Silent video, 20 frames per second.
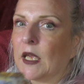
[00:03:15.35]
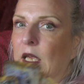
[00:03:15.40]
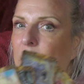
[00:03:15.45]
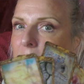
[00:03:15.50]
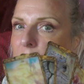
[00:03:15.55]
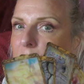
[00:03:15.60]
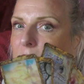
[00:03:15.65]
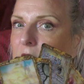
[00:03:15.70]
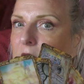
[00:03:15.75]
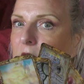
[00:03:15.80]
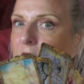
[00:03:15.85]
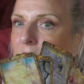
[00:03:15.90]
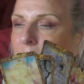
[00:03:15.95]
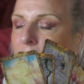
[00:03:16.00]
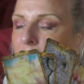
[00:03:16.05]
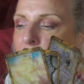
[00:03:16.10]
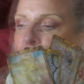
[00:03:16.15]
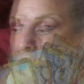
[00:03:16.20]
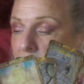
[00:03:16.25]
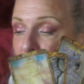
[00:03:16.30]
And
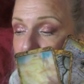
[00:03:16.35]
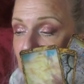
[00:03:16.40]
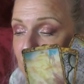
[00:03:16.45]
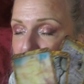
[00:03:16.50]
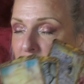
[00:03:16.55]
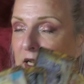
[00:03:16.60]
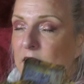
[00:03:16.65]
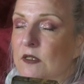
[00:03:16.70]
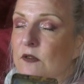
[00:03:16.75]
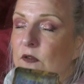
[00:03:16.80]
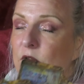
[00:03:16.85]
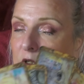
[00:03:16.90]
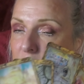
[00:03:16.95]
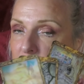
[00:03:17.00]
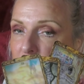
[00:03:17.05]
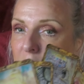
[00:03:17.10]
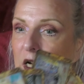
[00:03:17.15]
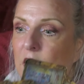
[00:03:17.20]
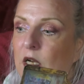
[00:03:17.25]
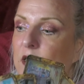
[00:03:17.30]
the advice of the
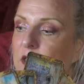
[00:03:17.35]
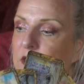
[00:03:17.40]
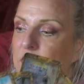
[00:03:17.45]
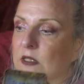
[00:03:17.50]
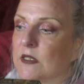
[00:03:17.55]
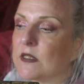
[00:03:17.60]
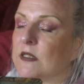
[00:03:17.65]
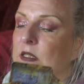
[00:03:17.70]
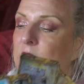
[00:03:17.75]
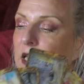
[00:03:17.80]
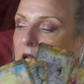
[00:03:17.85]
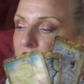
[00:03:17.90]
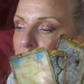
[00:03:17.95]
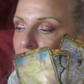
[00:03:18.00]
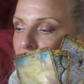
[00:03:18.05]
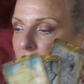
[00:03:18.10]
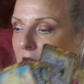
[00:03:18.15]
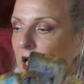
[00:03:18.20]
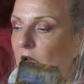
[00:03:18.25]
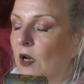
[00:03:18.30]
cards is
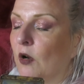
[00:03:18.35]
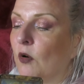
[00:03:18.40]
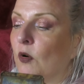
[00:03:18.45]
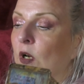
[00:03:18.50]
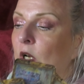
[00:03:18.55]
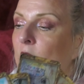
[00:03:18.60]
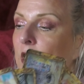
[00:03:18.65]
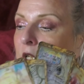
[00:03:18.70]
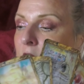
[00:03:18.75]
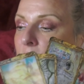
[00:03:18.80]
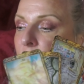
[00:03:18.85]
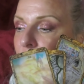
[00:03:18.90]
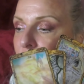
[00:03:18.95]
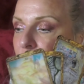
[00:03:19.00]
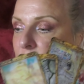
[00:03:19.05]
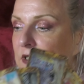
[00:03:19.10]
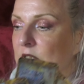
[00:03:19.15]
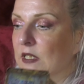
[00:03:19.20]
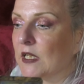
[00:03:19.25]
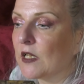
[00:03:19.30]
allow
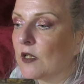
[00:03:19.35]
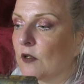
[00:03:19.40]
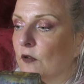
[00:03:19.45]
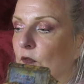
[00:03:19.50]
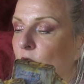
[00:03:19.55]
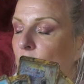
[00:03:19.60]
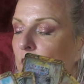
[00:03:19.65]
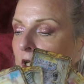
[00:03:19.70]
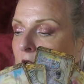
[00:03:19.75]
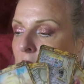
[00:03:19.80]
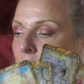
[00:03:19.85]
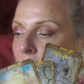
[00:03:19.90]
yourself